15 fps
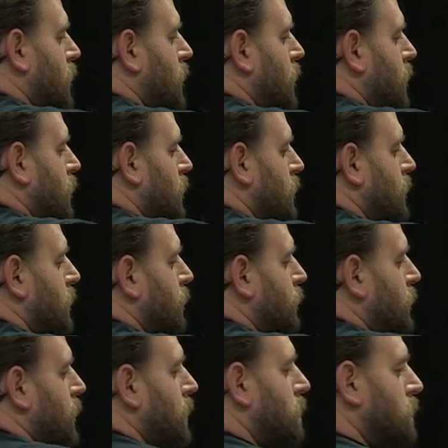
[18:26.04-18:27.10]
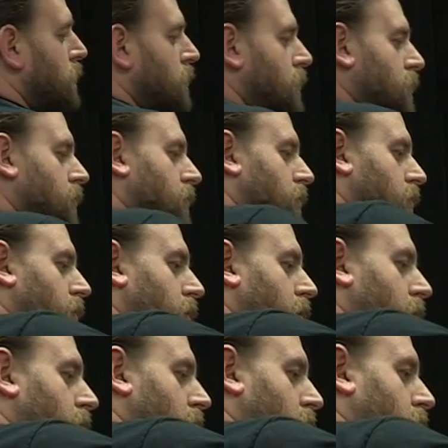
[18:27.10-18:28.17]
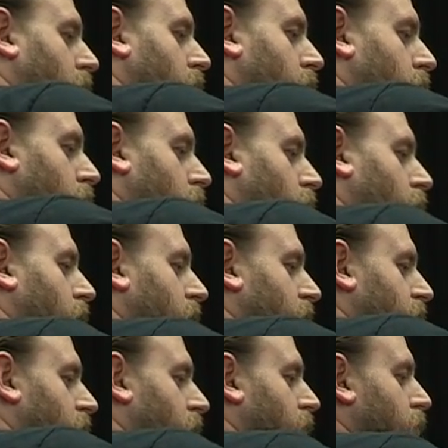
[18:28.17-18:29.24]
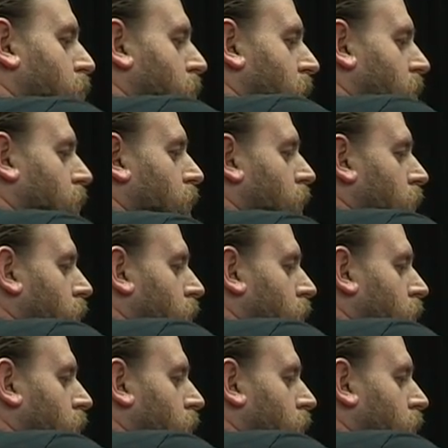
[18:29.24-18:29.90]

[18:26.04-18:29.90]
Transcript: kind of lift up the direction of the mountain.